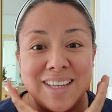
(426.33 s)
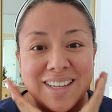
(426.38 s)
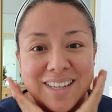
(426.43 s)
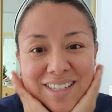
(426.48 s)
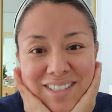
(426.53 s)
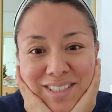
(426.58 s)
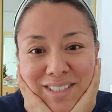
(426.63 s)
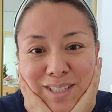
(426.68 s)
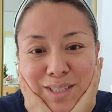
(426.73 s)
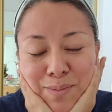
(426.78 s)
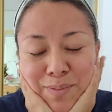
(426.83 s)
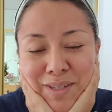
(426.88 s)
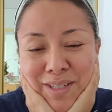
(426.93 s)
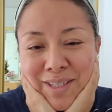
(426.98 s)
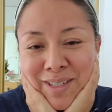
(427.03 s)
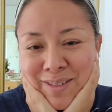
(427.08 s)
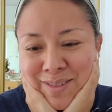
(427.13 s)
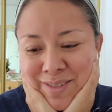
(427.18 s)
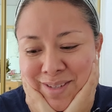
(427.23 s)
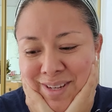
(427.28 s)
And she's been
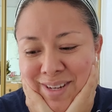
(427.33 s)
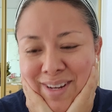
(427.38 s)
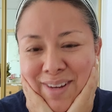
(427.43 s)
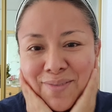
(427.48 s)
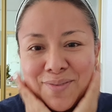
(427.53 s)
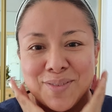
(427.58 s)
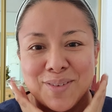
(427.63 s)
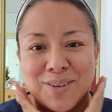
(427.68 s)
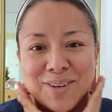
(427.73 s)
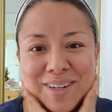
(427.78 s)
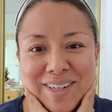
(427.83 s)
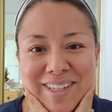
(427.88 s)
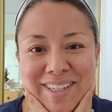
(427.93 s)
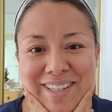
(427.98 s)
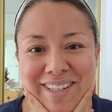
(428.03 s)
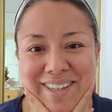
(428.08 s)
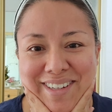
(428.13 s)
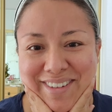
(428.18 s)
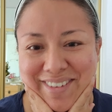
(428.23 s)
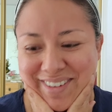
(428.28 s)
using it for a
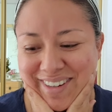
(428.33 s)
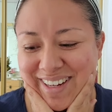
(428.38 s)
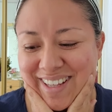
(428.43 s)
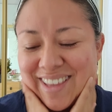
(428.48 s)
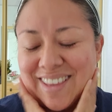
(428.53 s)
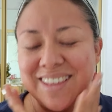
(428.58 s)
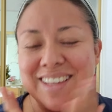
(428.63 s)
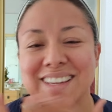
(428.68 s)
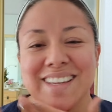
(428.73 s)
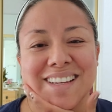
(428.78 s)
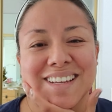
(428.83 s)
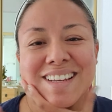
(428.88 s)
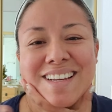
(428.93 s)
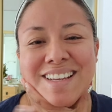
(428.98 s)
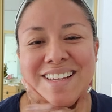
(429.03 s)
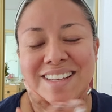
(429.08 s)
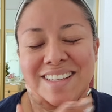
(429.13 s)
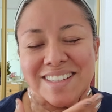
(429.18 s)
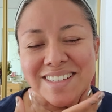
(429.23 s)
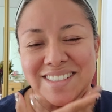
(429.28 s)
year, I think.
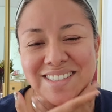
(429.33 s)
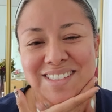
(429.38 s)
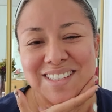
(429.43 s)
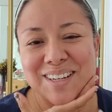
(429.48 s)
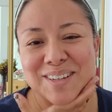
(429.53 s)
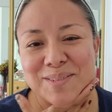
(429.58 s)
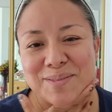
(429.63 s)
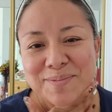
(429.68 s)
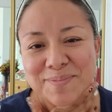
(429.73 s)
So